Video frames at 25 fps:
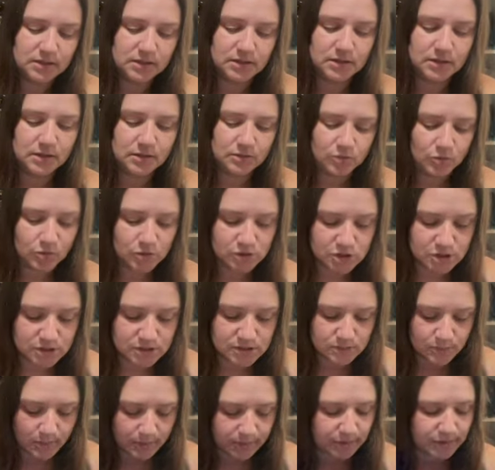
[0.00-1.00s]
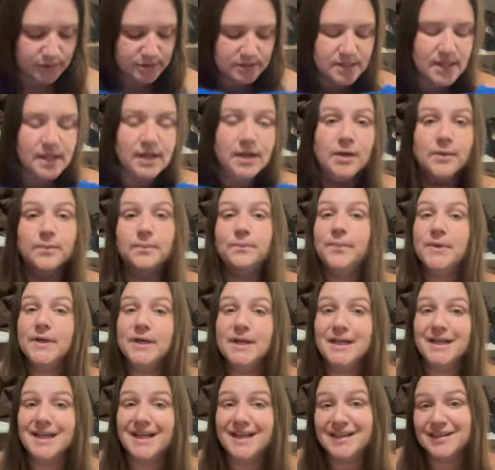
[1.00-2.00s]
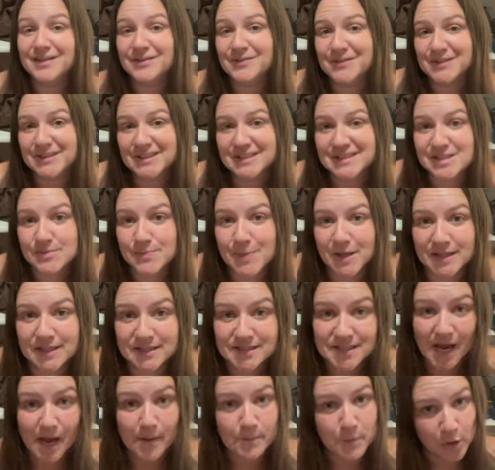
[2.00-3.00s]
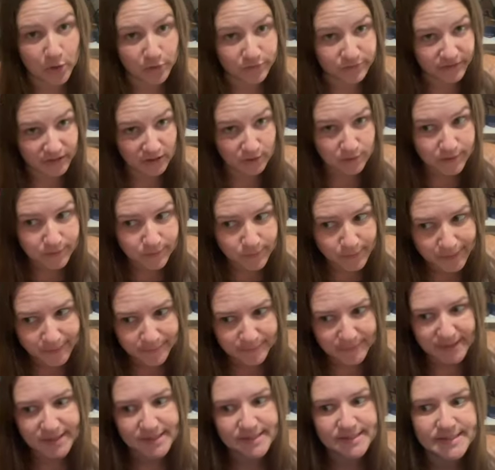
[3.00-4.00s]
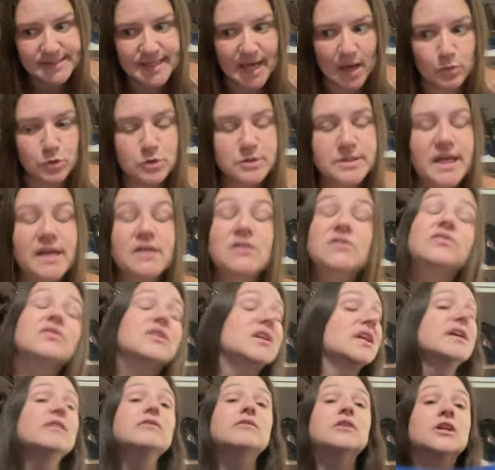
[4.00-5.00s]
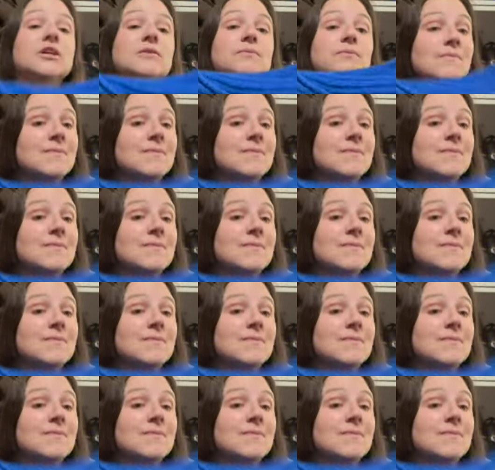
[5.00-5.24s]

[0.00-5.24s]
they're gorgeous sweaters, but I didn't want to spend the time on a fingering weight because that will take forever.